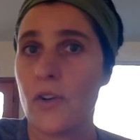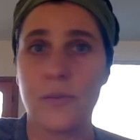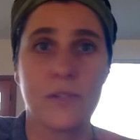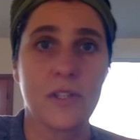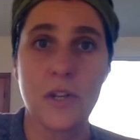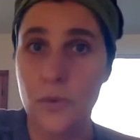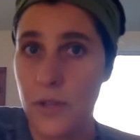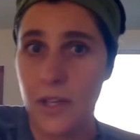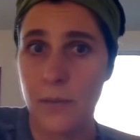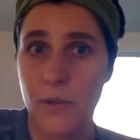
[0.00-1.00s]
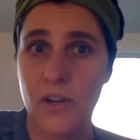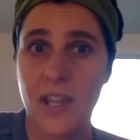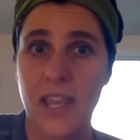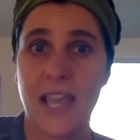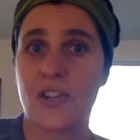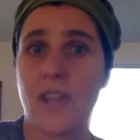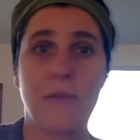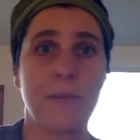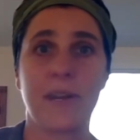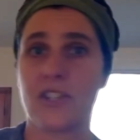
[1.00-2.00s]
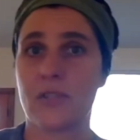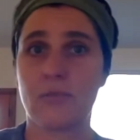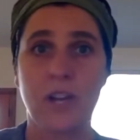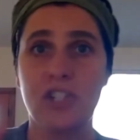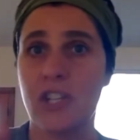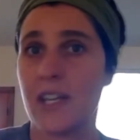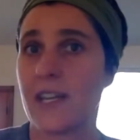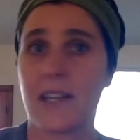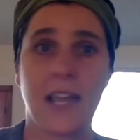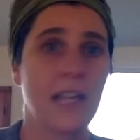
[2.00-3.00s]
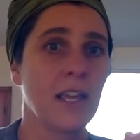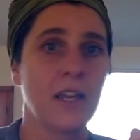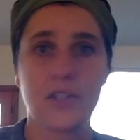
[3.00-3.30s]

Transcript: she was new to the community, and everybody just rushed in and like